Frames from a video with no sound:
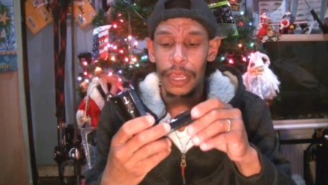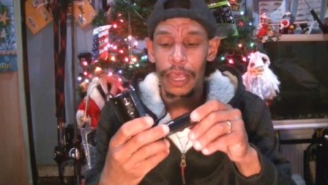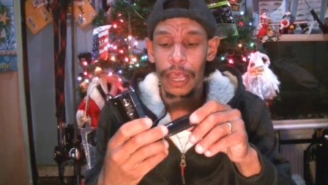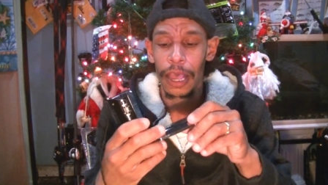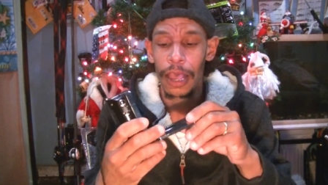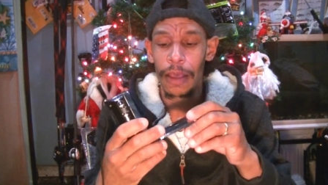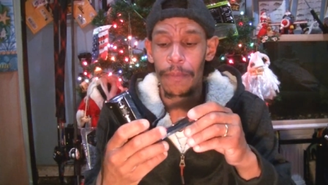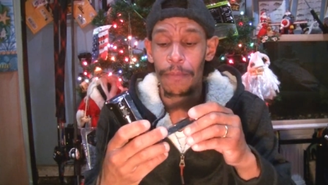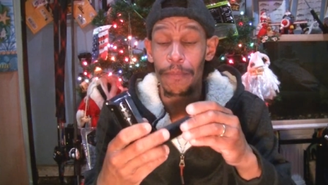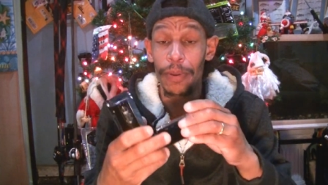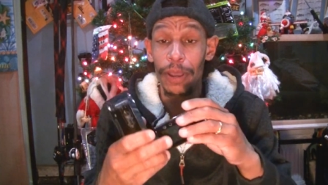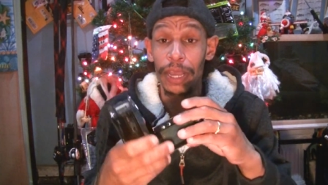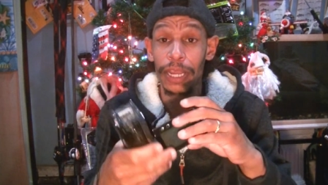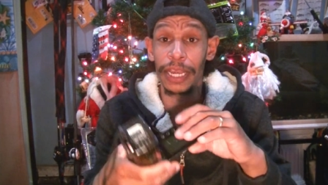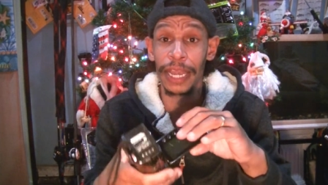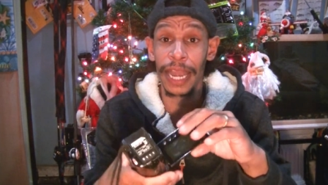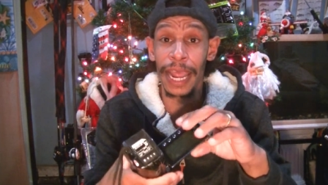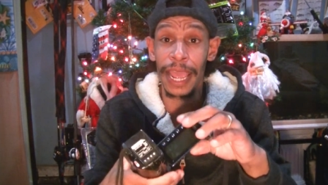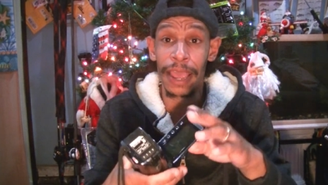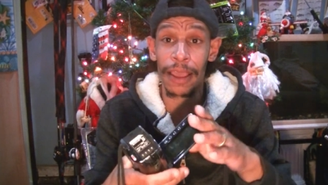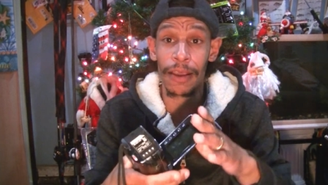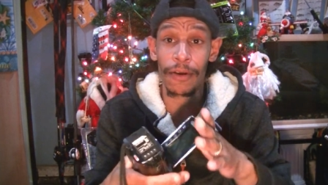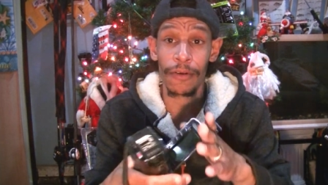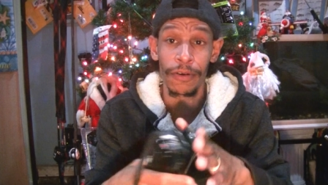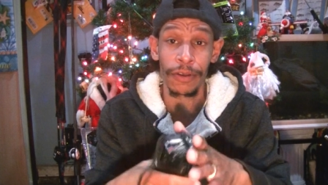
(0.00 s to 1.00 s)
Uh, but
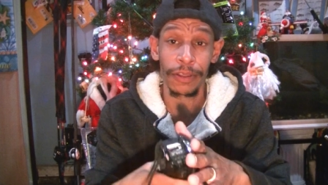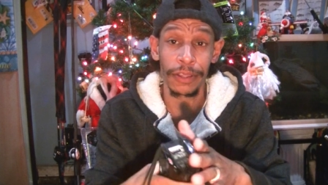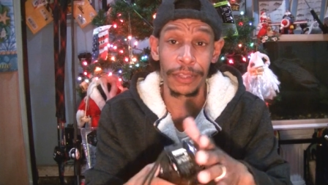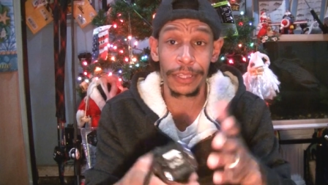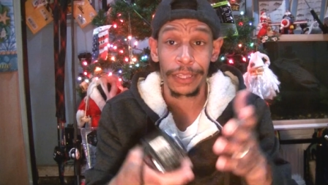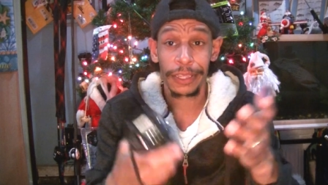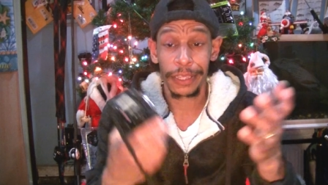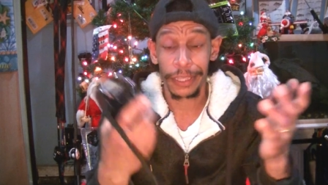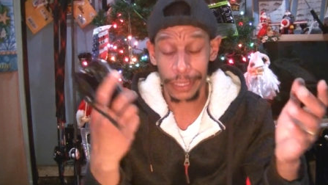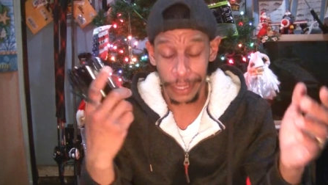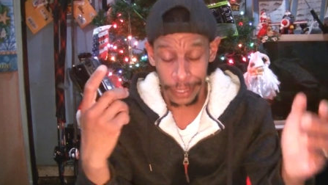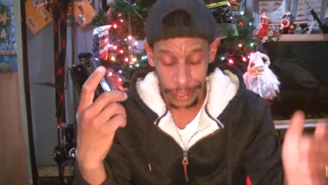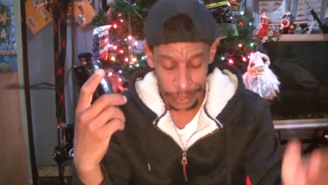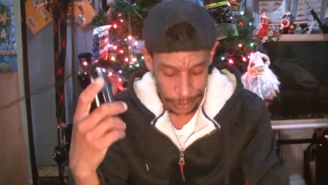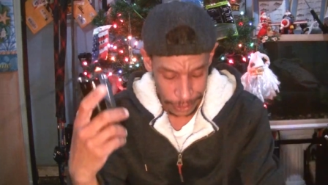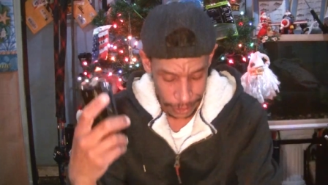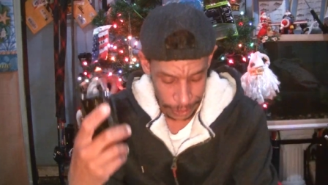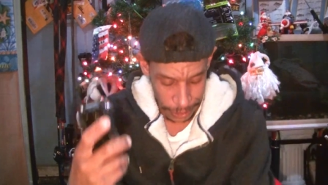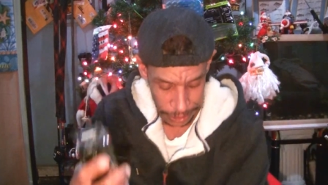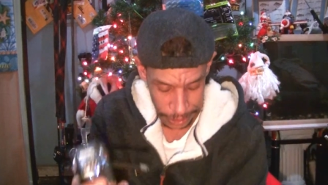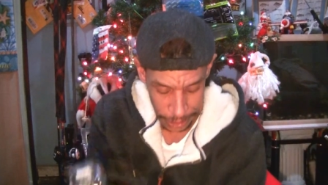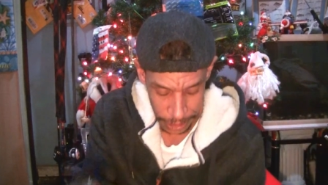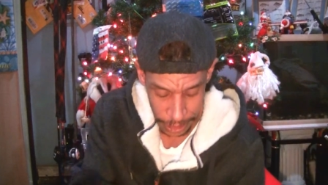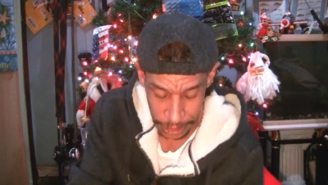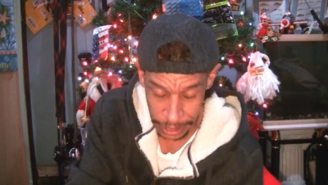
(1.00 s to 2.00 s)
now,
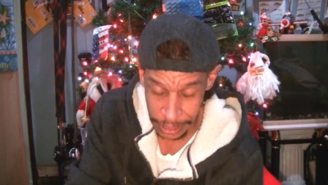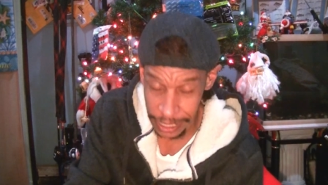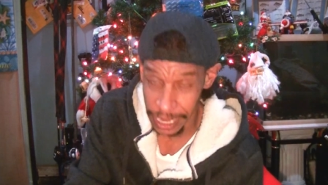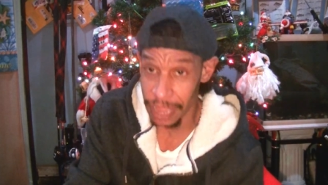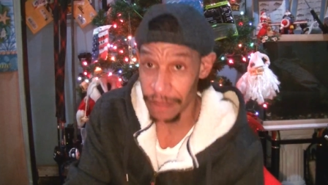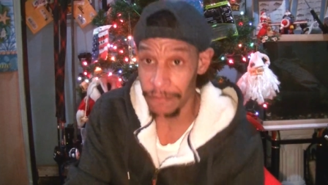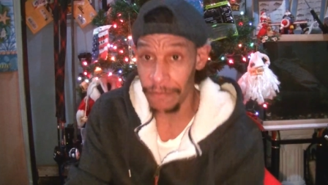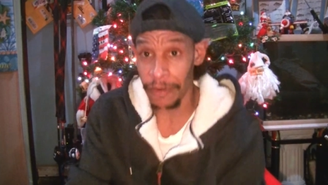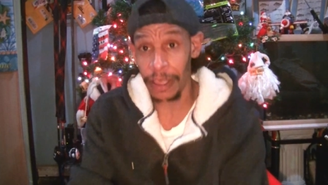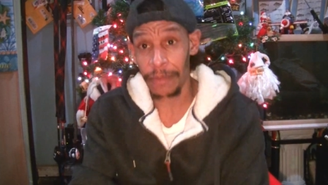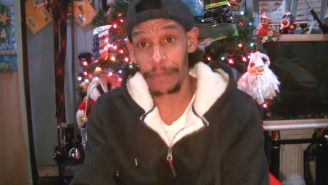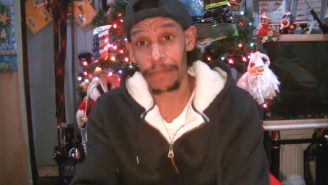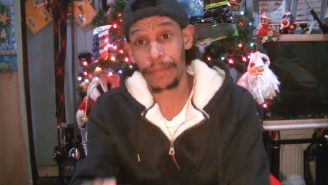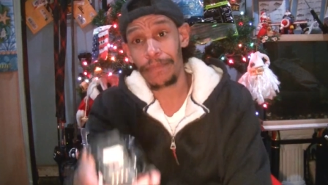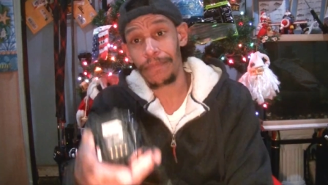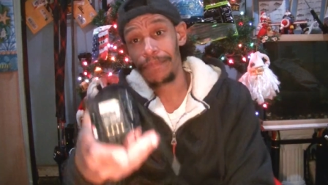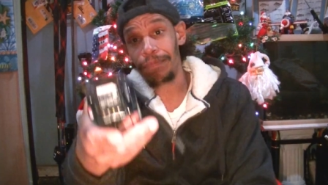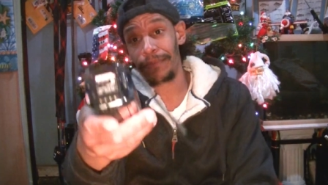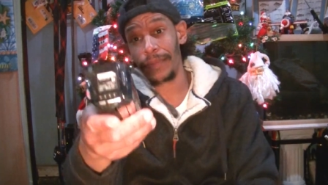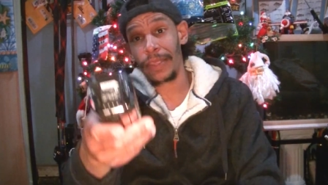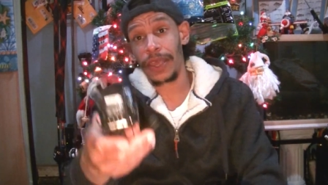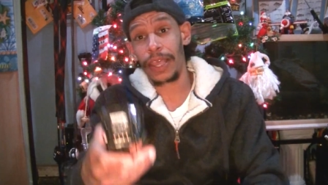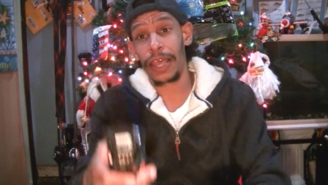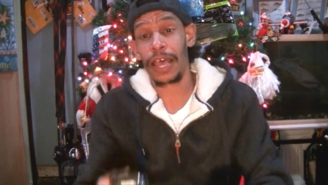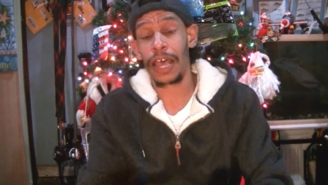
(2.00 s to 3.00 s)
since these gave up,
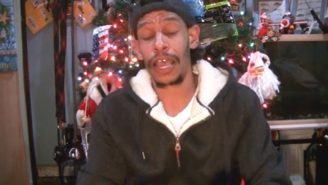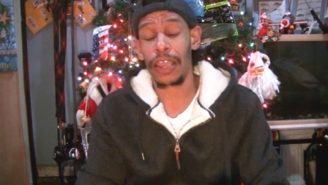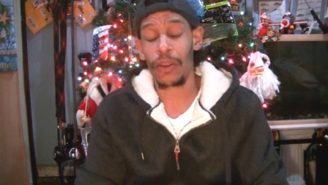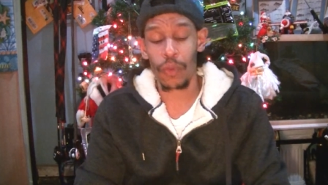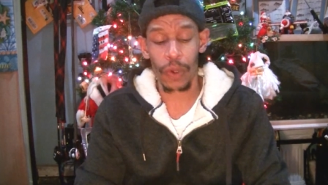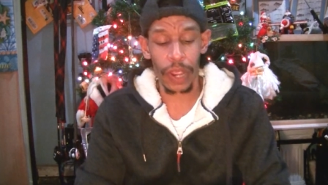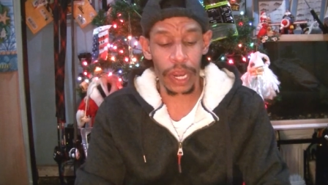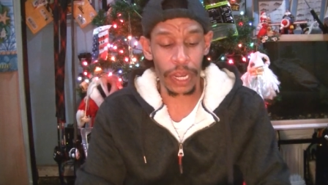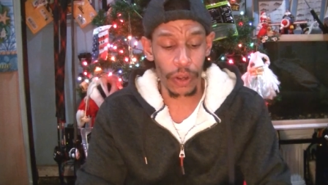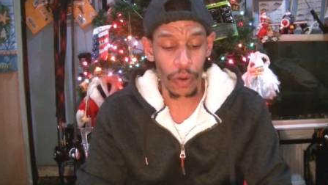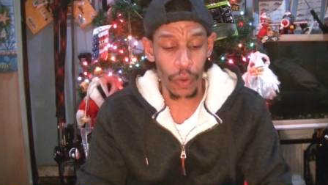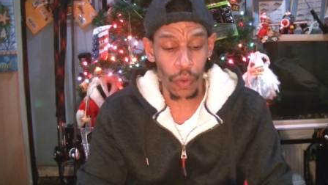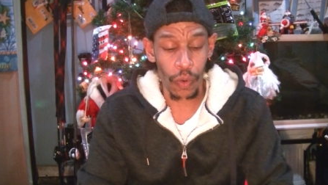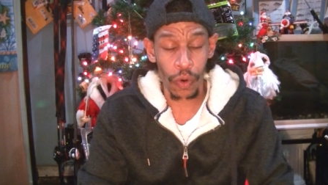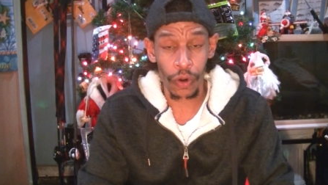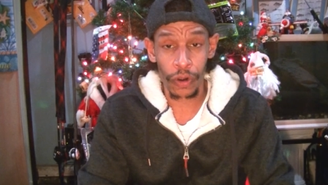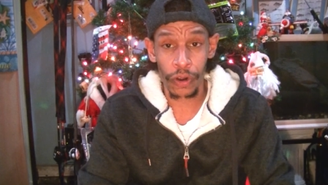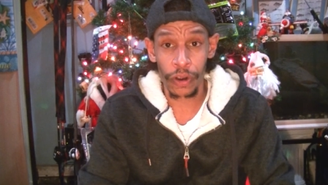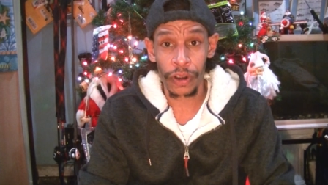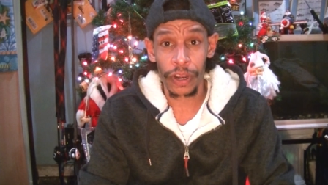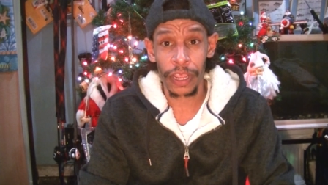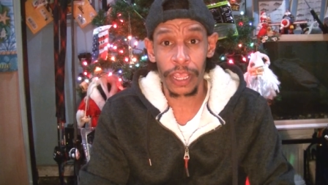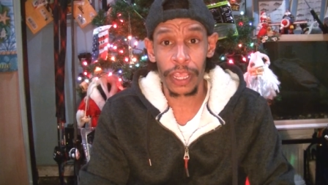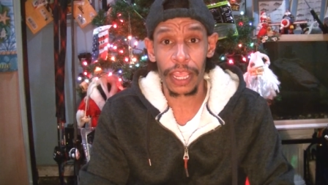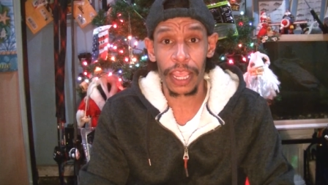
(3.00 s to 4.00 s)
I went and
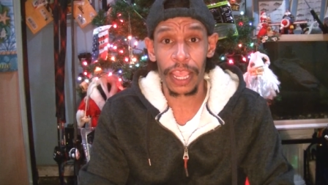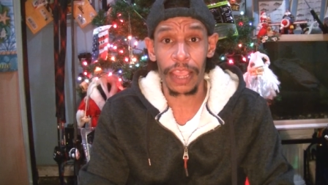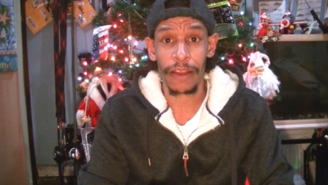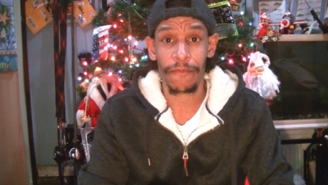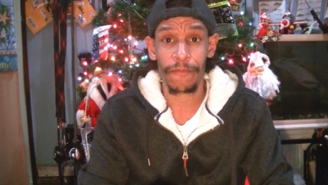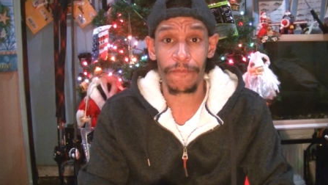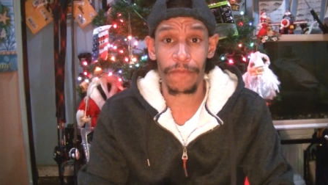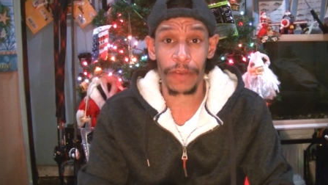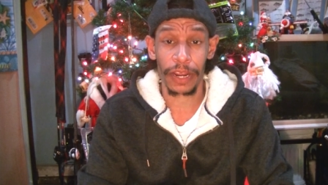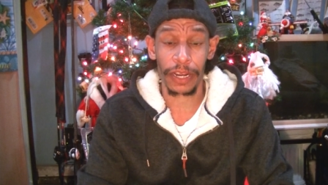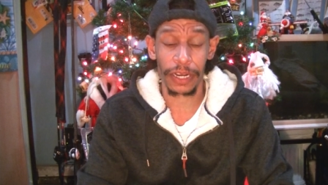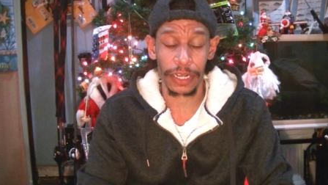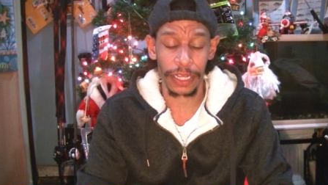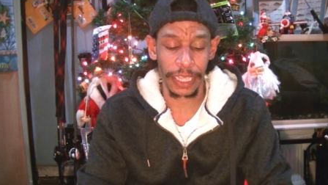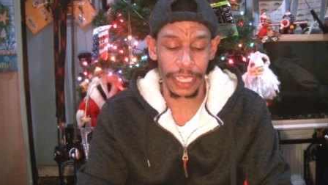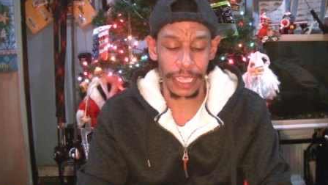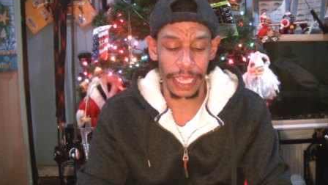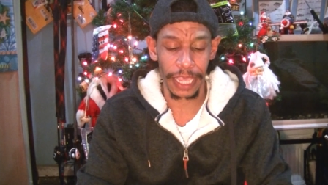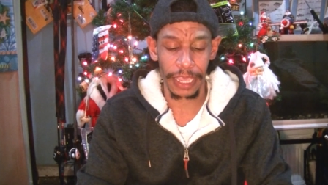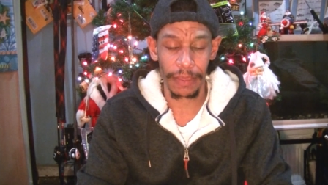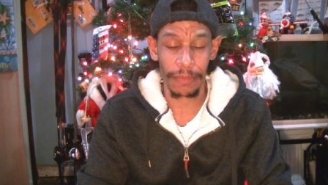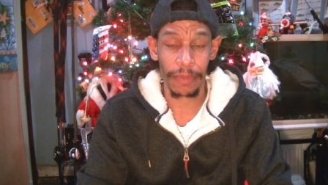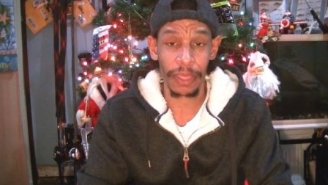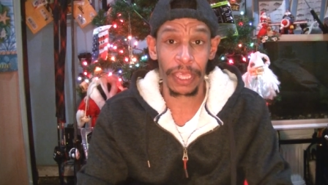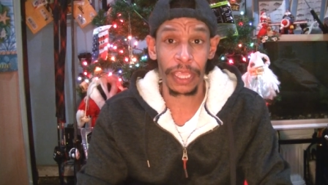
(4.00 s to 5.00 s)
ordered and finally
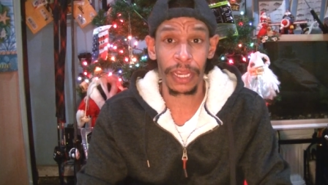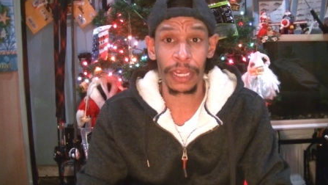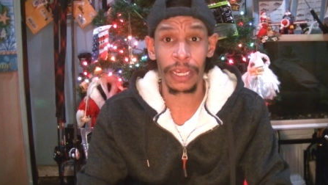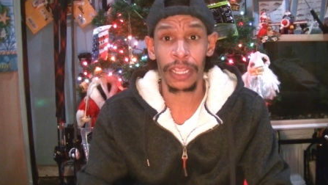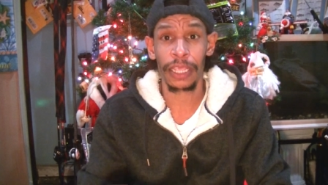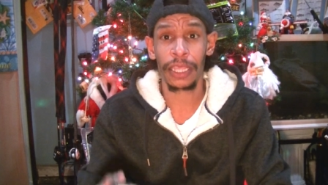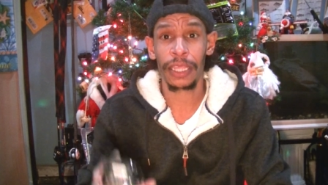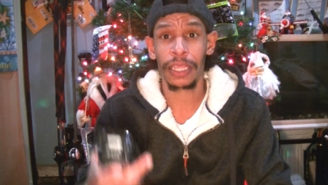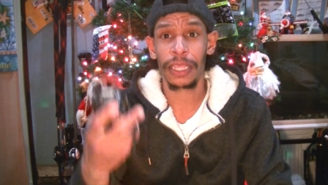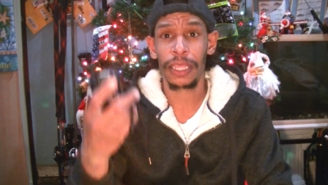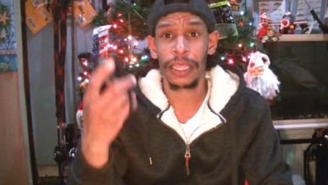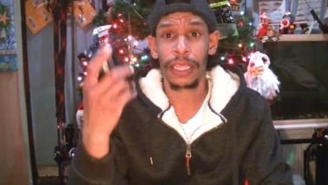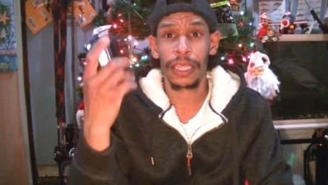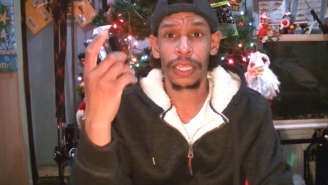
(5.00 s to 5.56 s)
came in.